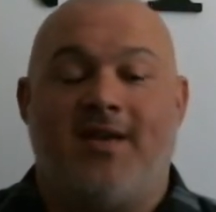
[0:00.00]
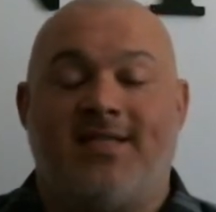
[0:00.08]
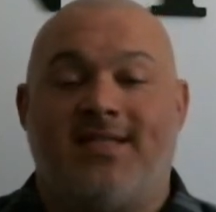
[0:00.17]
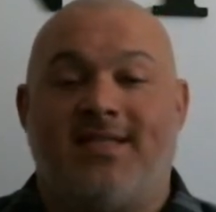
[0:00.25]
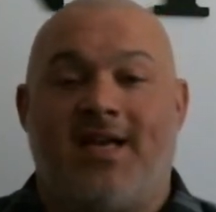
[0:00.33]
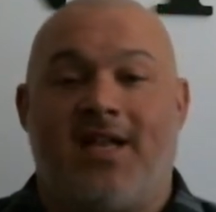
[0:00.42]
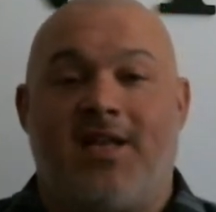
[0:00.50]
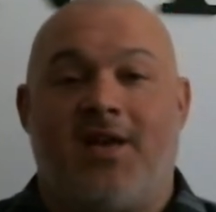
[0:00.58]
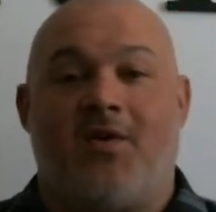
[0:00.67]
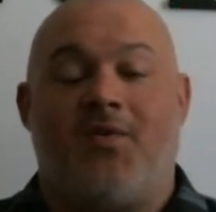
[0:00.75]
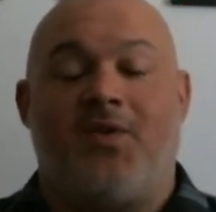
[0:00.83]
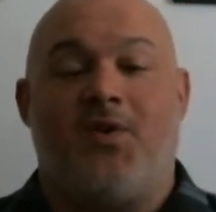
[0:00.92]
This is
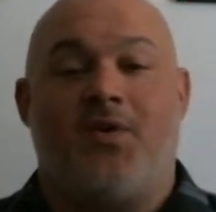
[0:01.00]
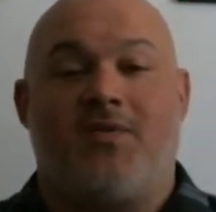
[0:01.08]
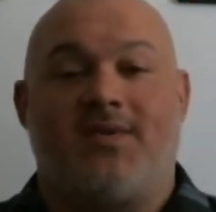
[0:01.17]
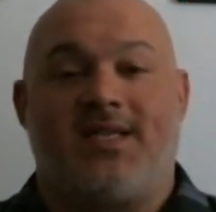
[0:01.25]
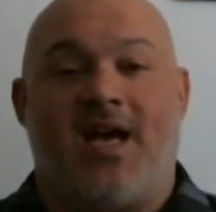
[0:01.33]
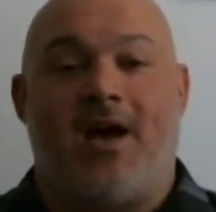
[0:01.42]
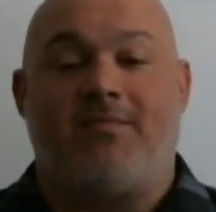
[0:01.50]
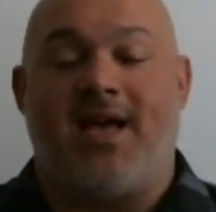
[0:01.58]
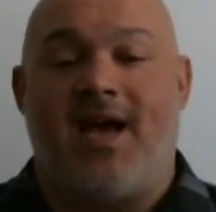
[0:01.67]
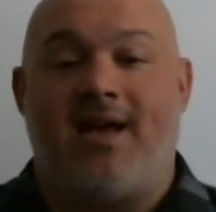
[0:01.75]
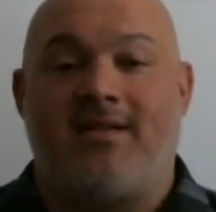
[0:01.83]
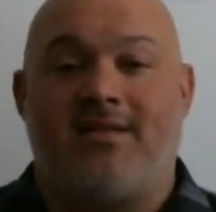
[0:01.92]
Elio, the owner of Scalp
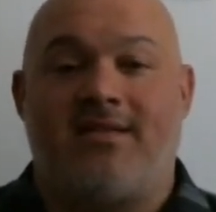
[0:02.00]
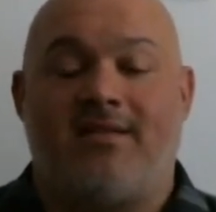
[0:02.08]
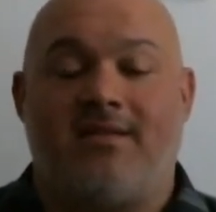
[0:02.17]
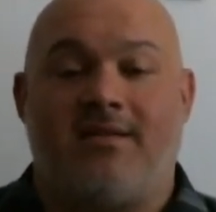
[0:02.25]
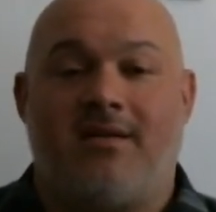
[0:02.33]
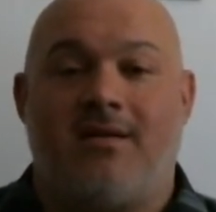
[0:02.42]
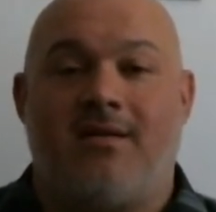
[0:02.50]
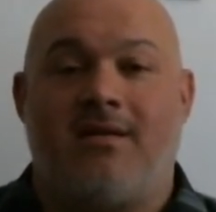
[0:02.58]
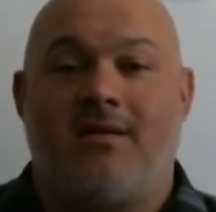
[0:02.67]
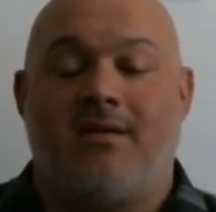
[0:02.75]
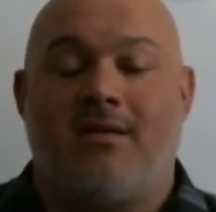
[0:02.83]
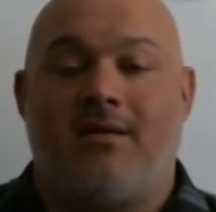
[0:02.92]
Tats.
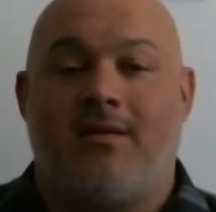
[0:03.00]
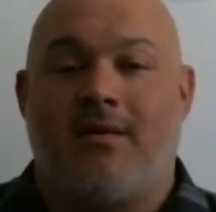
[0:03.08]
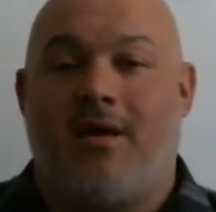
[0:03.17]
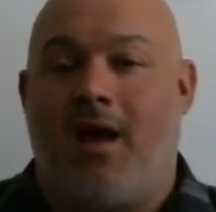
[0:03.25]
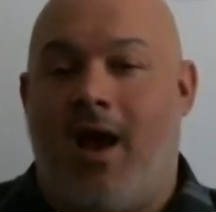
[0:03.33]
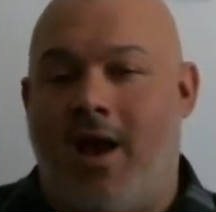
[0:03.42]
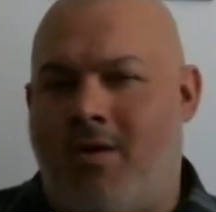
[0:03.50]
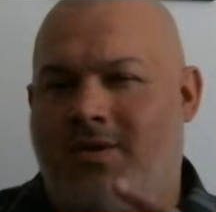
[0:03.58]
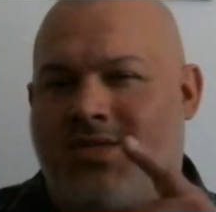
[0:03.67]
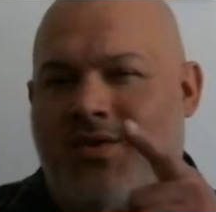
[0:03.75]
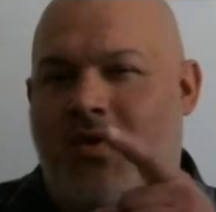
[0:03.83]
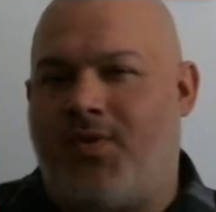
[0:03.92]
I know
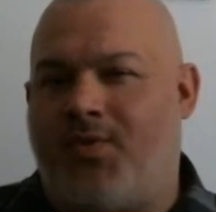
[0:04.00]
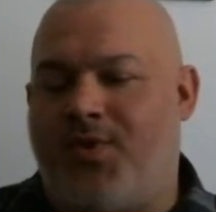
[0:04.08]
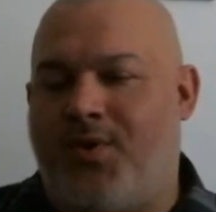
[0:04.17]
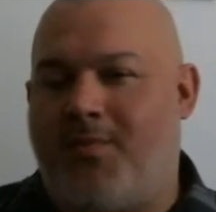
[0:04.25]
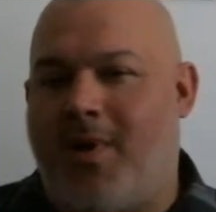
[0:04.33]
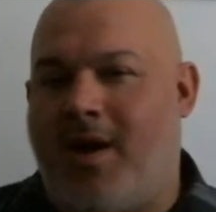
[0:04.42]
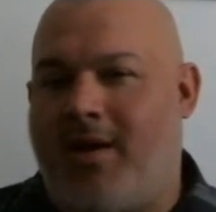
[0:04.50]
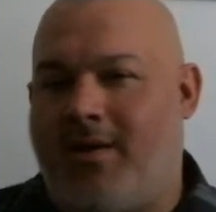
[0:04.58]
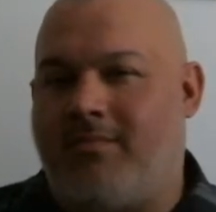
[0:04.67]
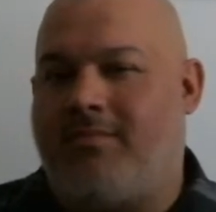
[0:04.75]
what's going through your mind.